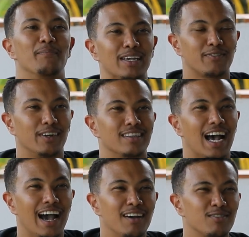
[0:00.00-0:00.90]
Best friend.
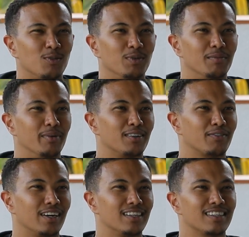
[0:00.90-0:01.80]
I have so many best
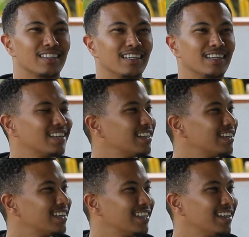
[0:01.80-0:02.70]
friends.
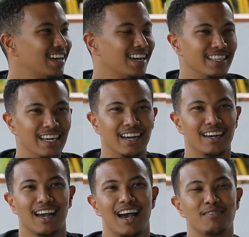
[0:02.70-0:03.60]

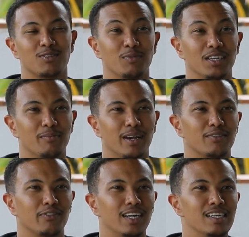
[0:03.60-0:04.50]
Yeah, I have so many
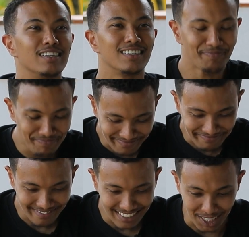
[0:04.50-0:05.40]
best friends.
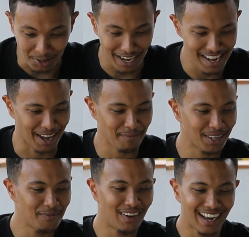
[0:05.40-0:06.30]
Should I name them?